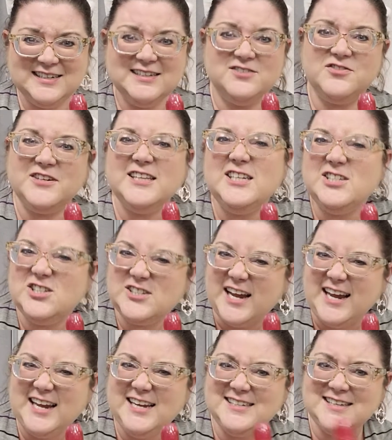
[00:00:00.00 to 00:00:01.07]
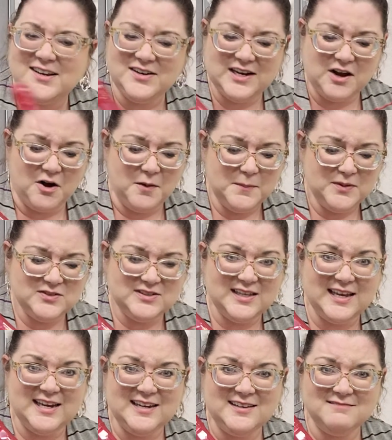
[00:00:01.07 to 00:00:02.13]
It's really shaky sounding, almost
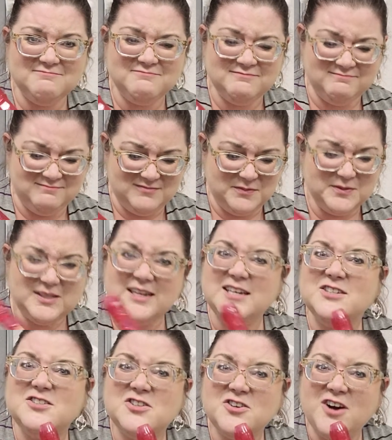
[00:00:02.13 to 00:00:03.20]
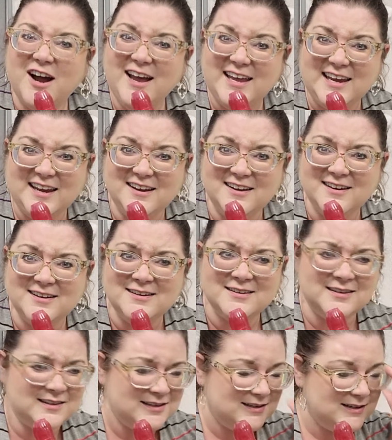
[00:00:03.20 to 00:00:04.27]
like it's crying.
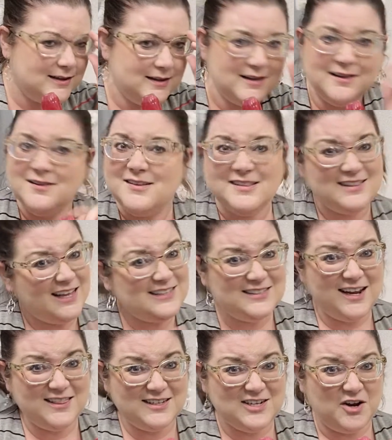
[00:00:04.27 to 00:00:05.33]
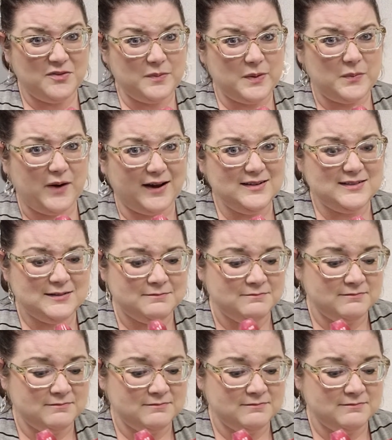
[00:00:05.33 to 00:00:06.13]
That's not the tone that we want.